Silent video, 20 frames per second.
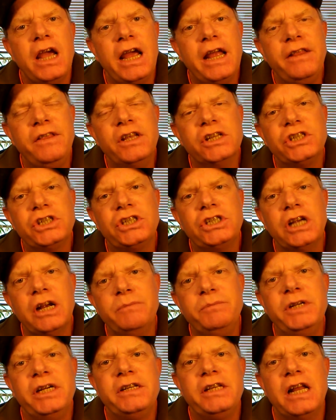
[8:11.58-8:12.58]
And this
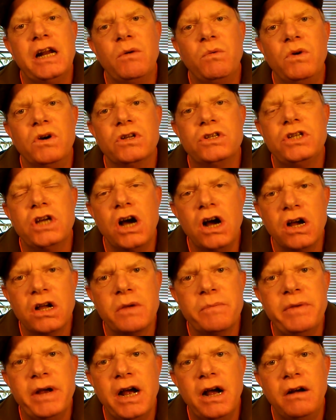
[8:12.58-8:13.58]
subject that I want to
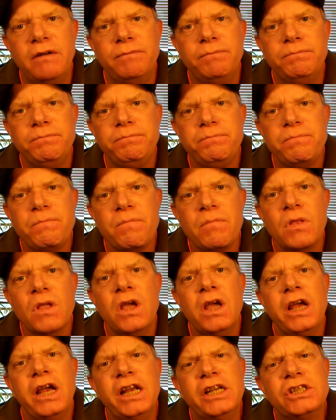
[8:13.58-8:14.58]
talk about
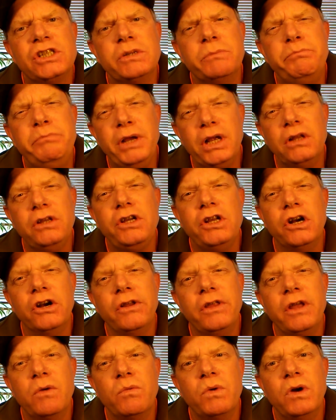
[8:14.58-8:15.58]
is the
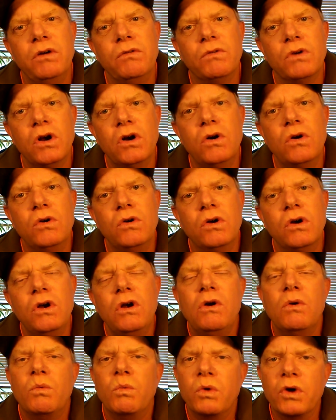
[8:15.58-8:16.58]
billionaire that went rogue.
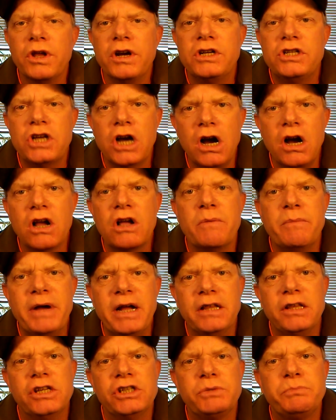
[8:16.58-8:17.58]
We're going to talk
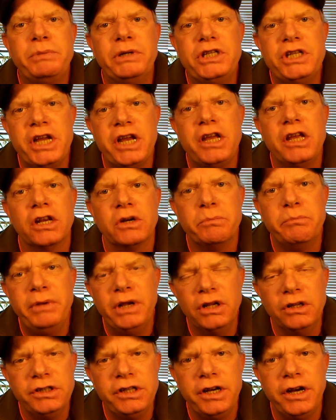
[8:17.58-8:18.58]
about this particular
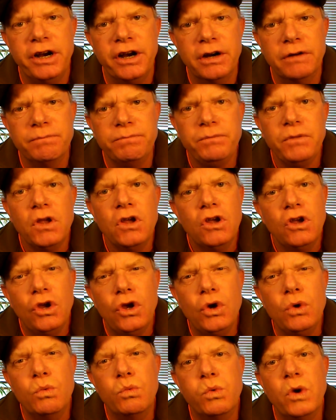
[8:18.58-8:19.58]
billionaire
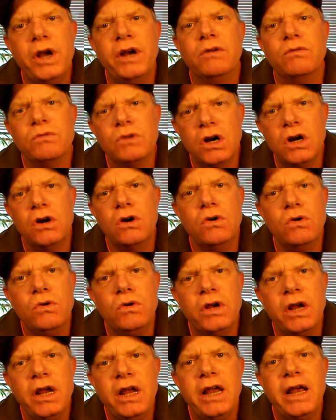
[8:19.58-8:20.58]
who went
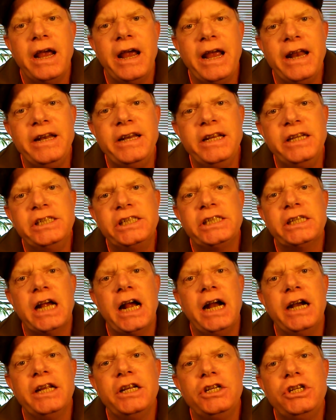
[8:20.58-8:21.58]
rogue and
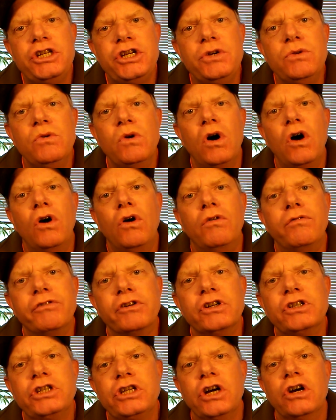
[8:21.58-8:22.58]
decided to
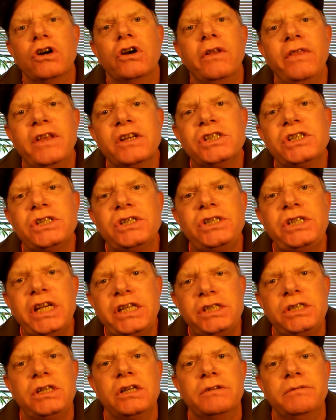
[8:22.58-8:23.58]
overturn the
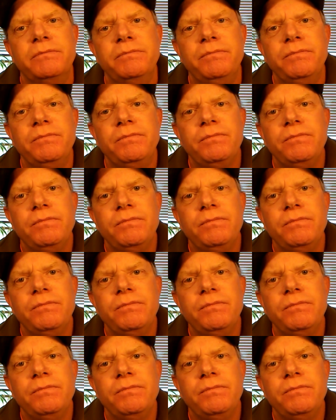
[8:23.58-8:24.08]
system